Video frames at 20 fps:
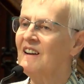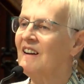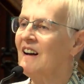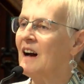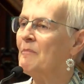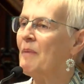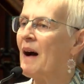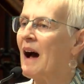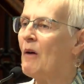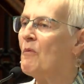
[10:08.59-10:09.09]

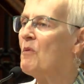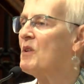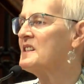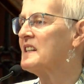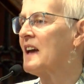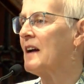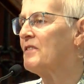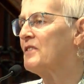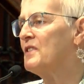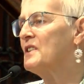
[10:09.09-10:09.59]
about
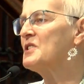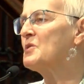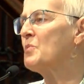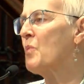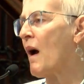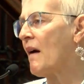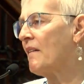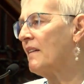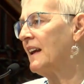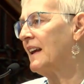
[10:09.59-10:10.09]
whatever is
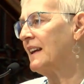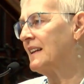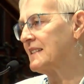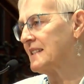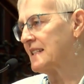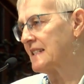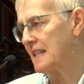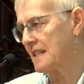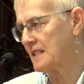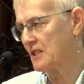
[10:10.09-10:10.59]
worrying
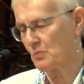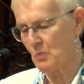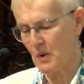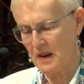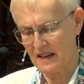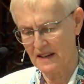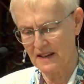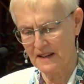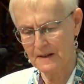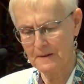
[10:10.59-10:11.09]
us this
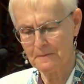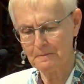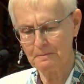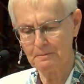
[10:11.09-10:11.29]
week.